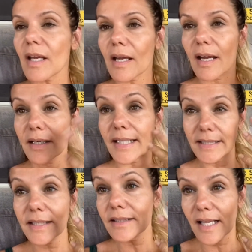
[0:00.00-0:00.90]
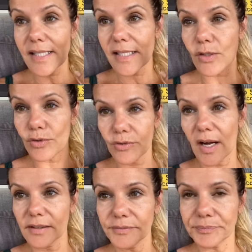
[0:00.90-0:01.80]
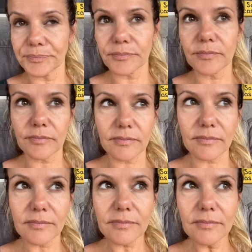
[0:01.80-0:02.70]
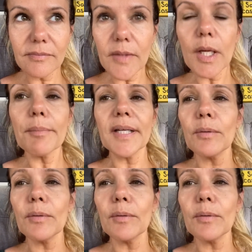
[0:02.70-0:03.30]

And I need glasses to drive, but